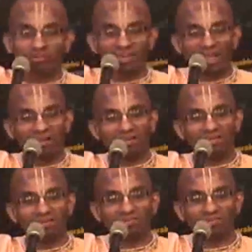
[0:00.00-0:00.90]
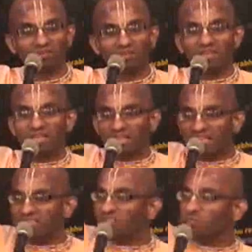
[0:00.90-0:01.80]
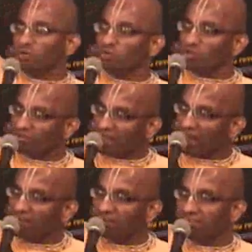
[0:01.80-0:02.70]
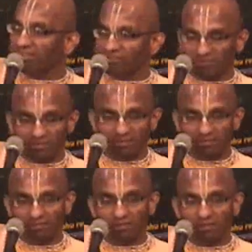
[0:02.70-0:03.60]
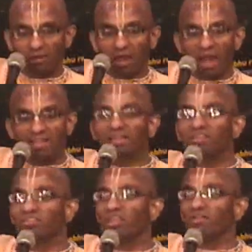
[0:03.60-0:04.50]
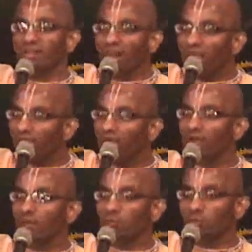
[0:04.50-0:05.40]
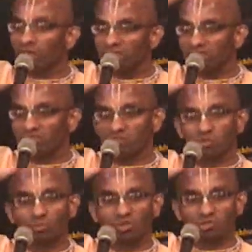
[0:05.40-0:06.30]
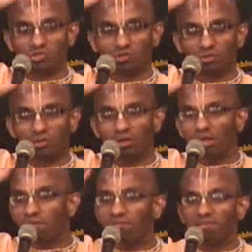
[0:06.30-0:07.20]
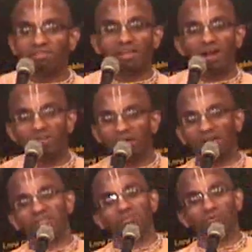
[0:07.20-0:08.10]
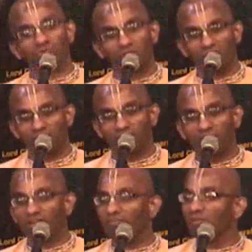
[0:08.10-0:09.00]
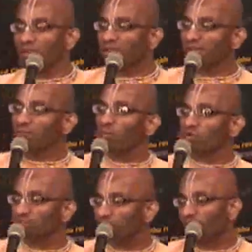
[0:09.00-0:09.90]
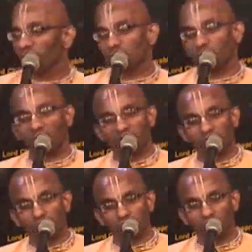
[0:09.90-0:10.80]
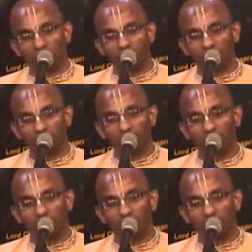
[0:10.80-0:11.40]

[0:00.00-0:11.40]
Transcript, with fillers: realities is the spiritual reality of Krishna. And Krishna will never put us in a situation where we can't practice spiritual life. He will never make it impossible for us to practice spiritual life.